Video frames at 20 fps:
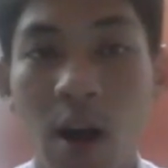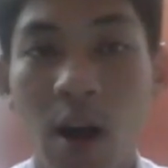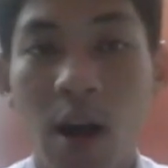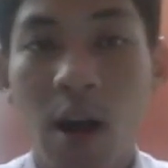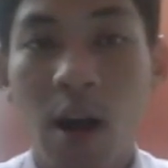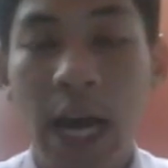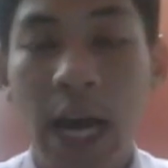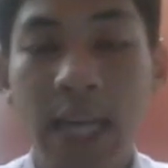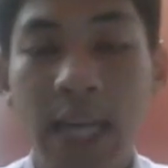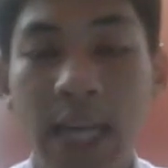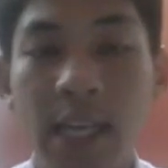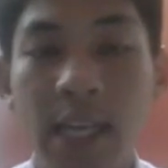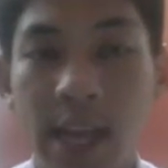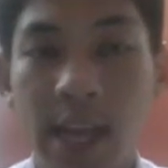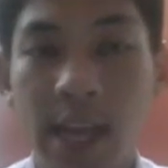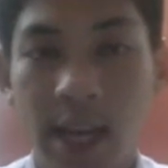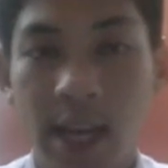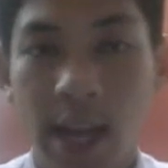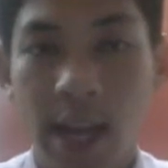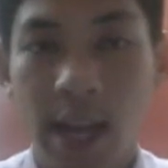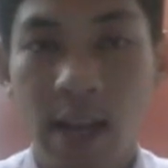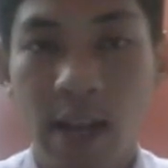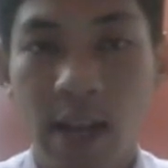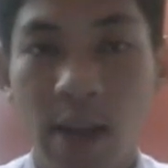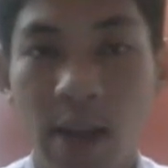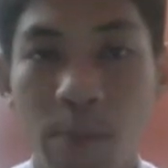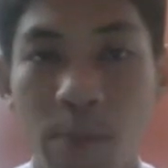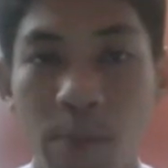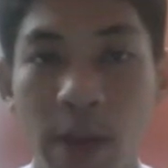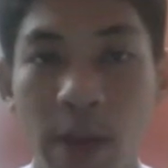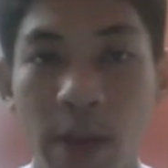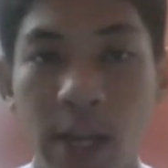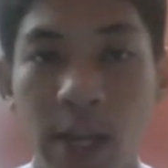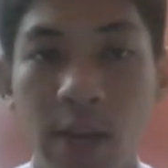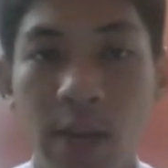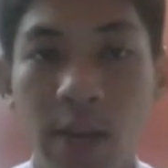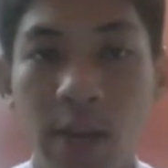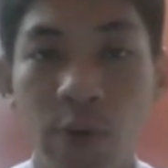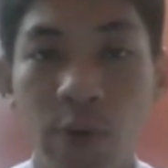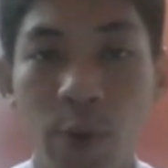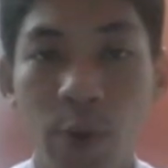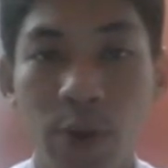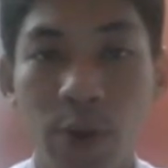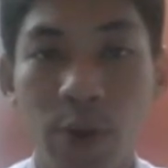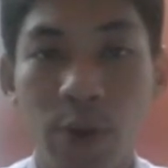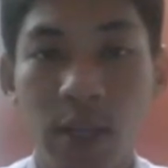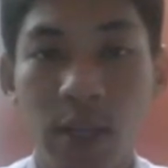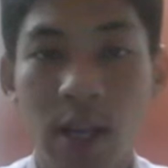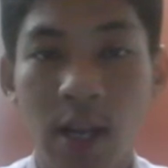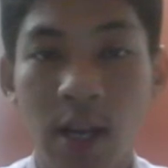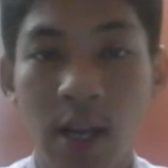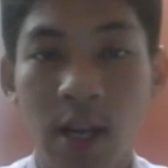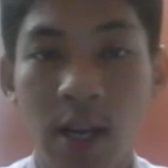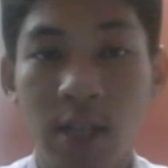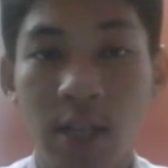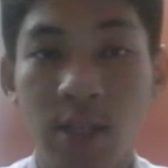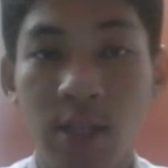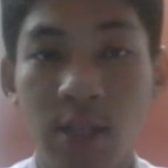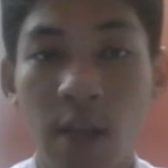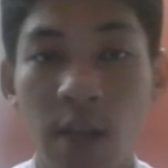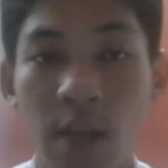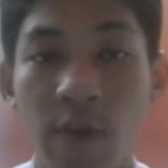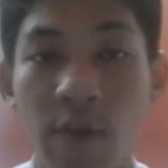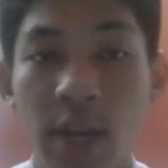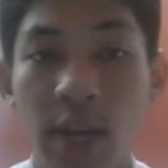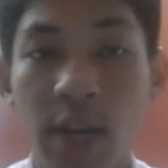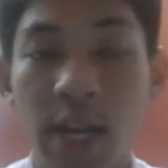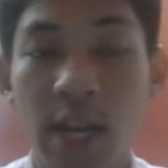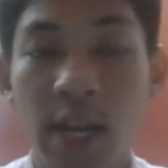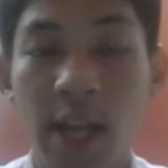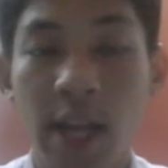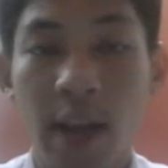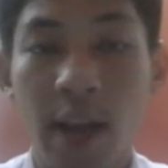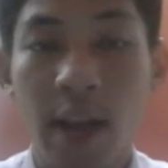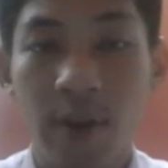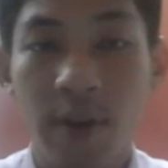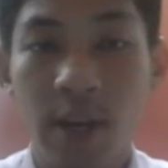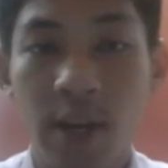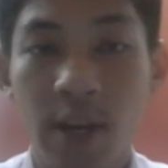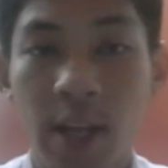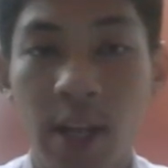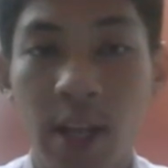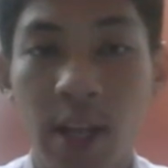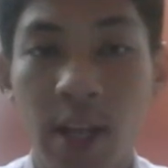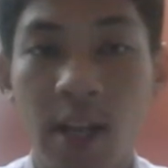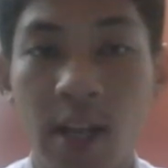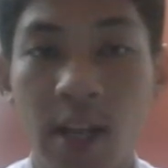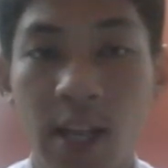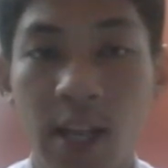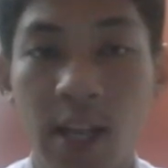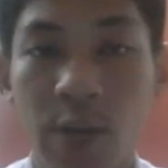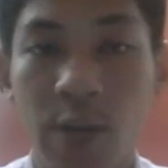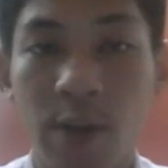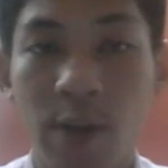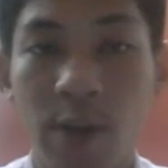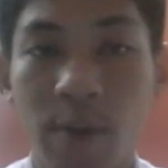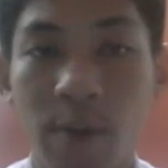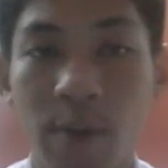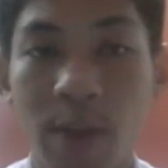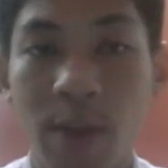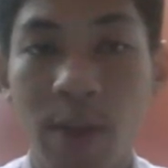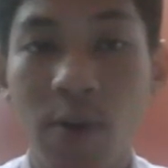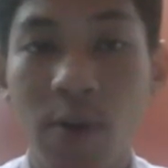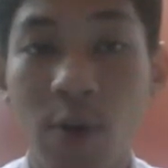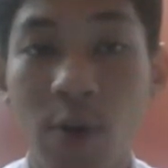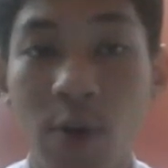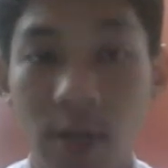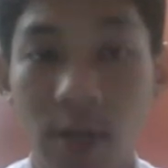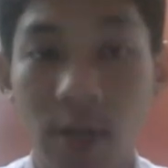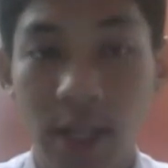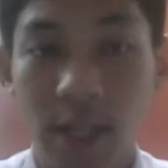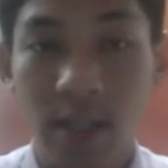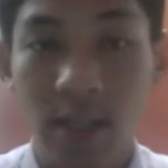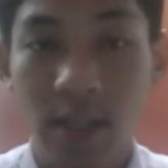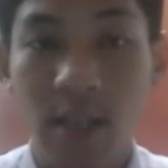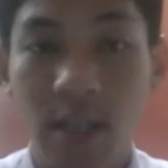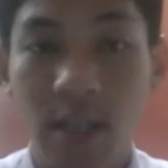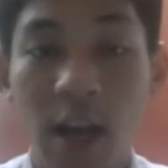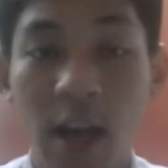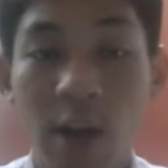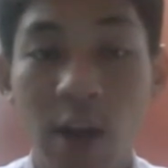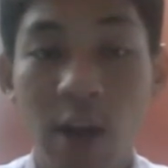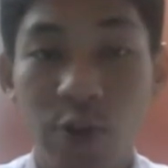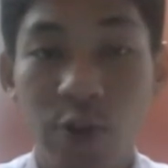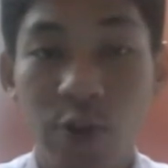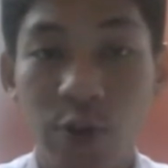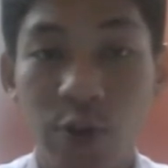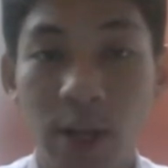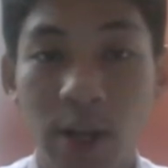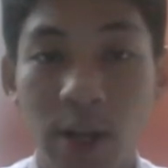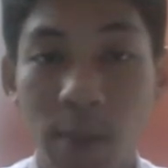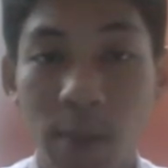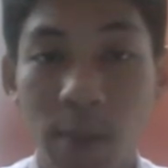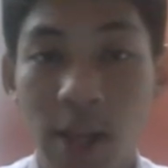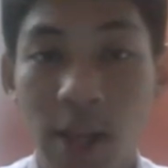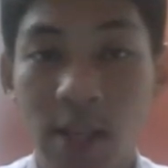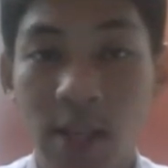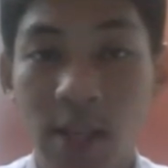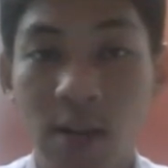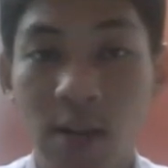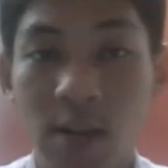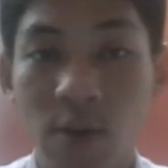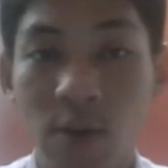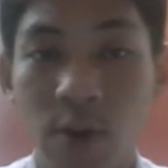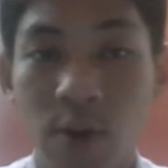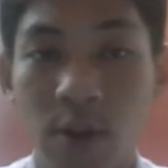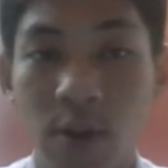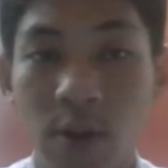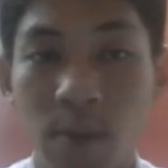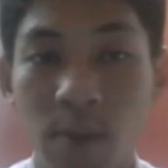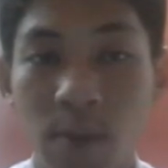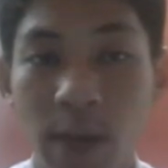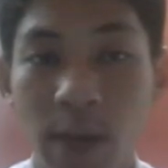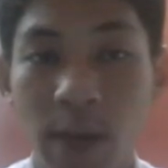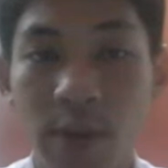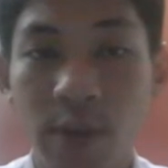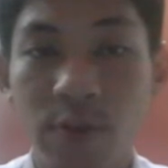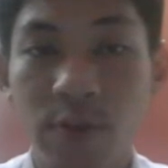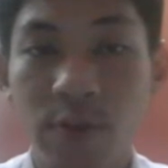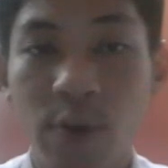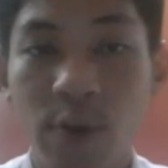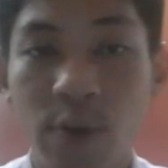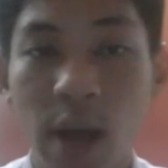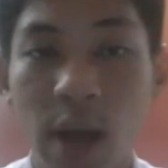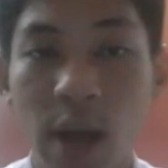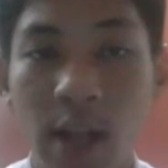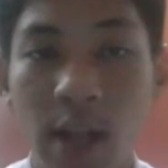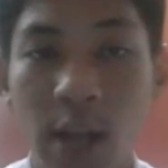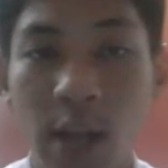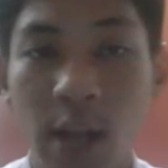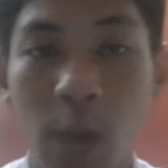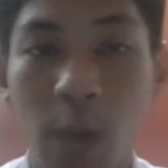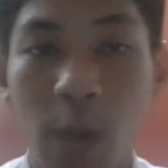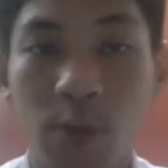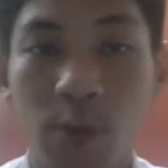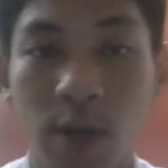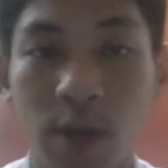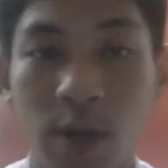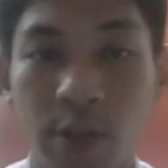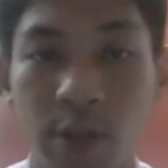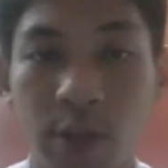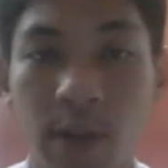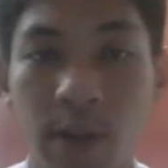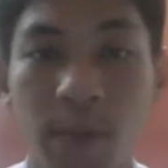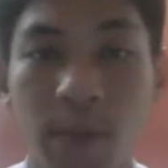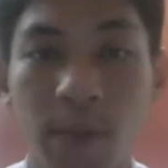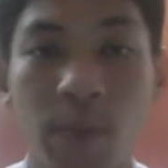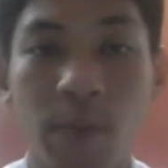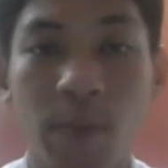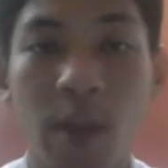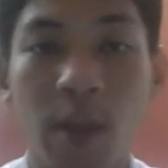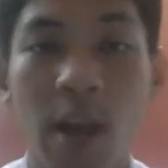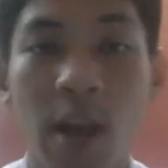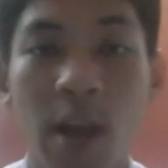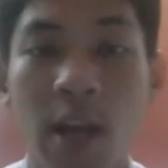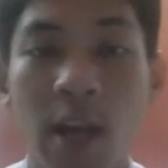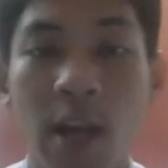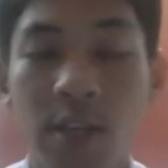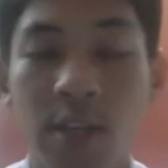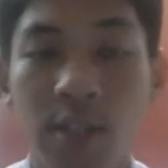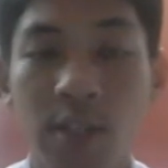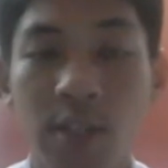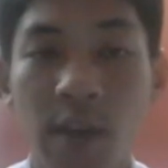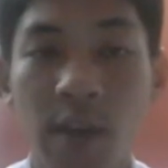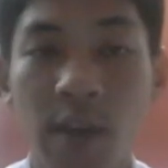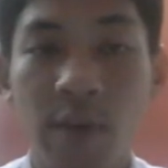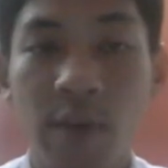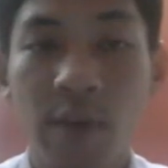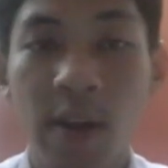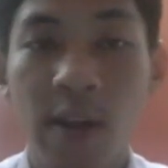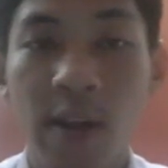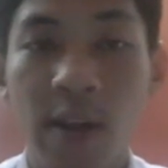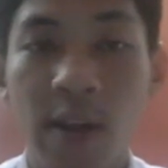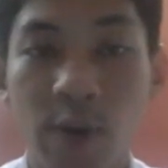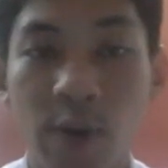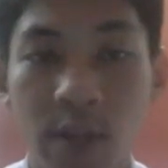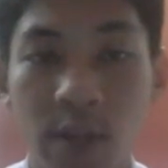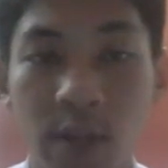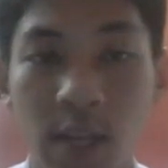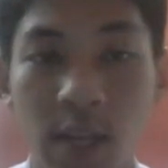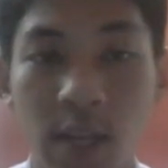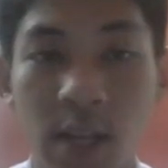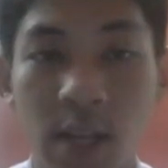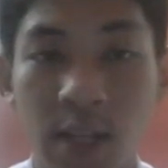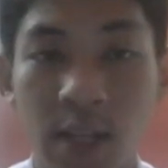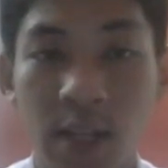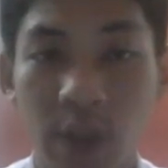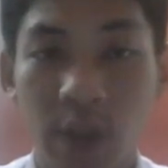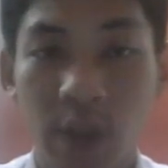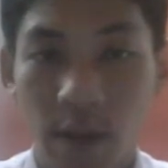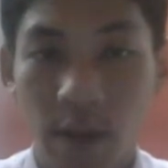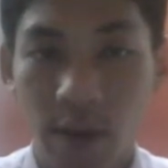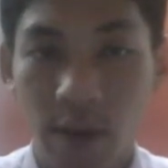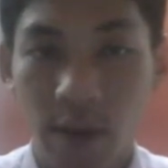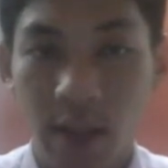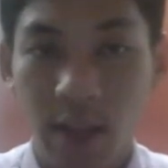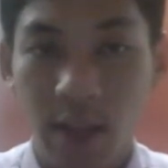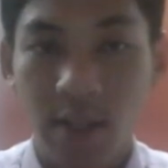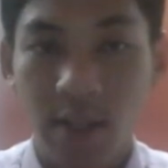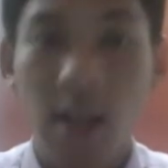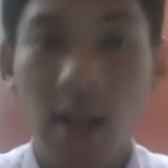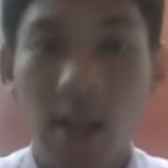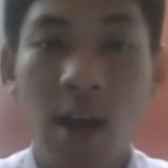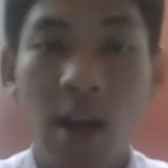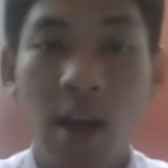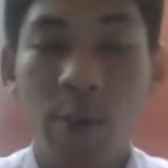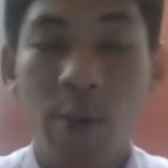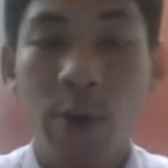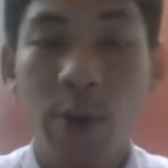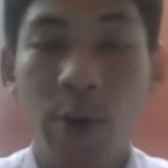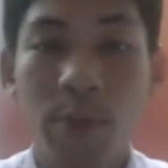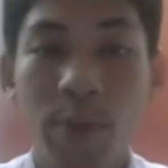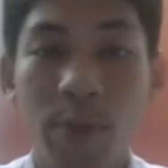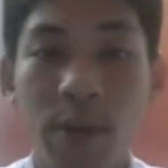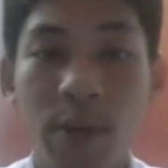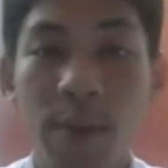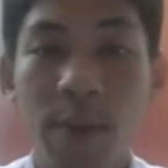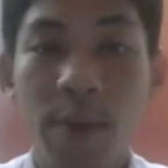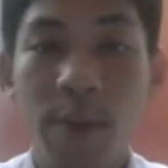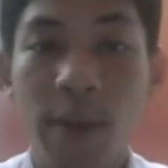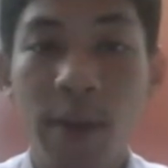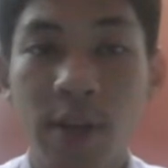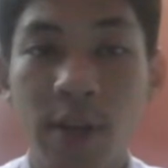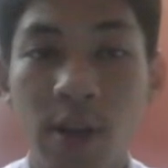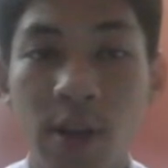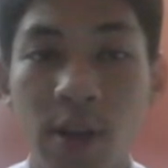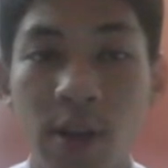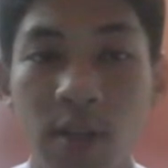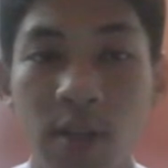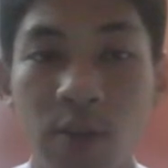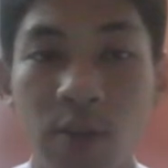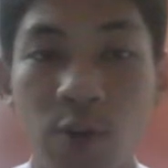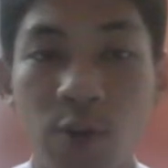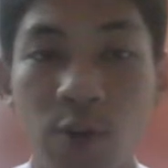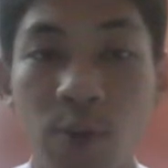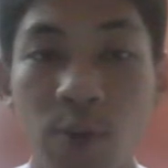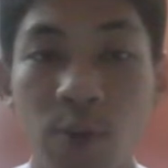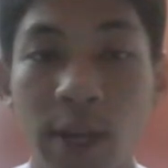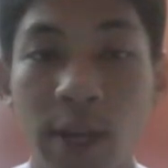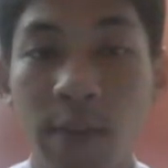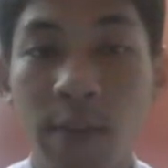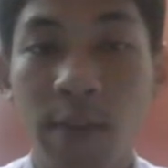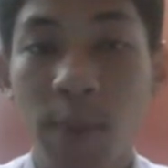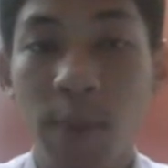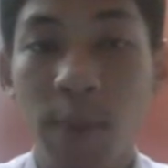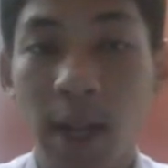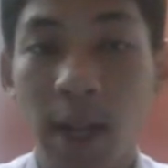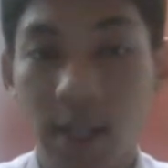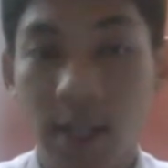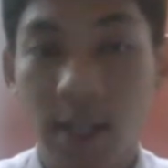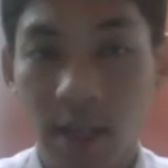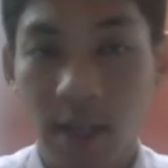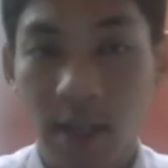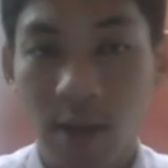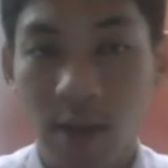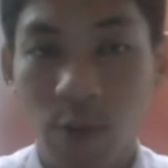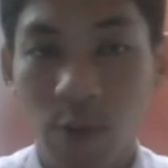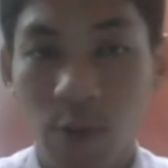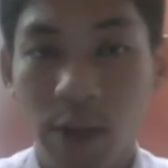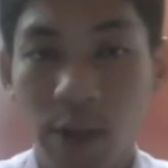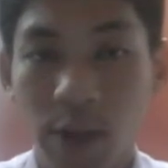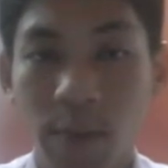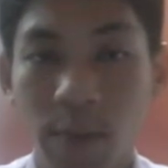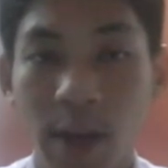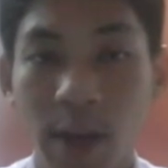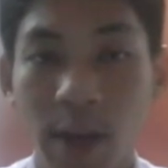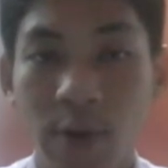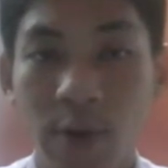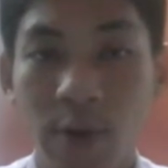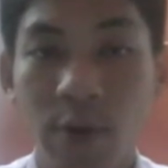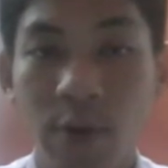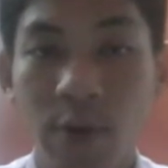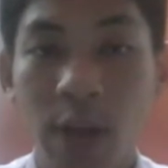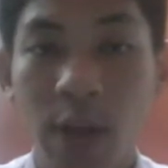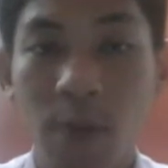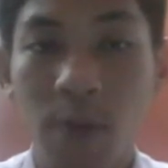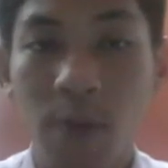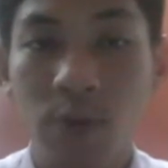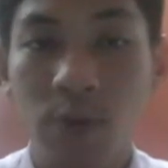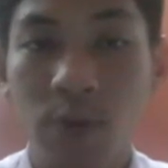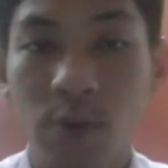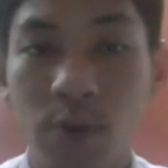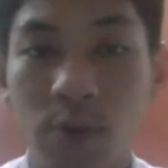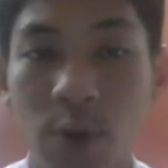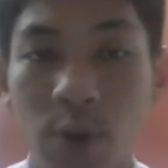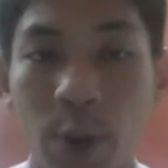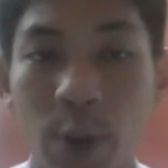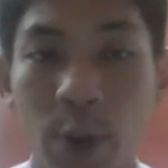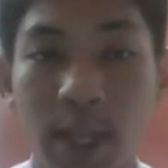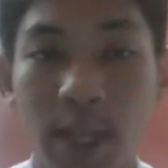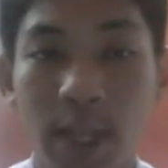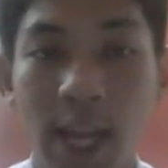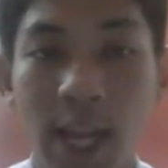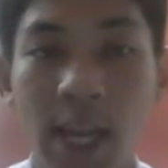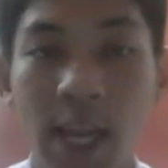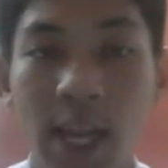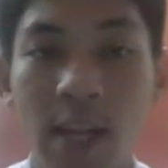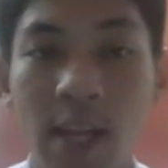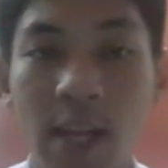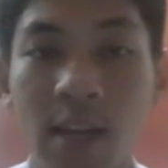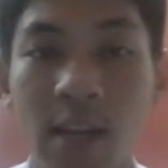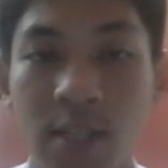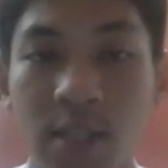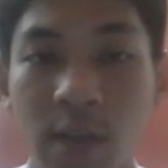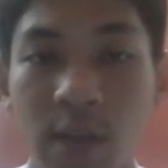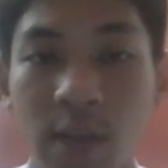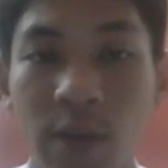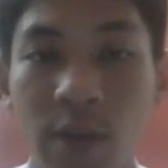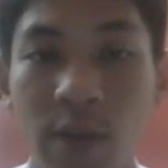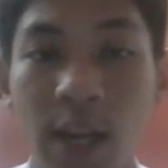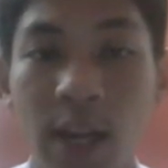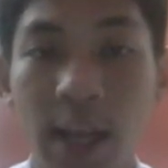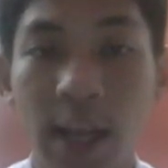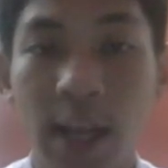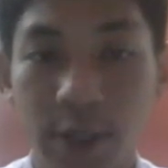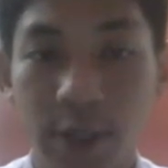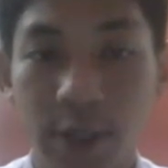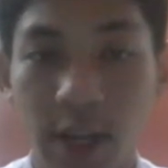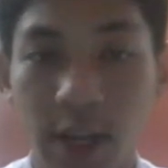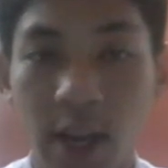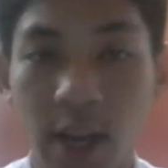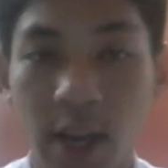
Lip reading: Other than that, by incorporating a self-healing ingredient into the primer coatings through a method called microencapsulation, self-healing coating is advised. Polymeric materials could be implanted with microcapsule containing a self-healing agent.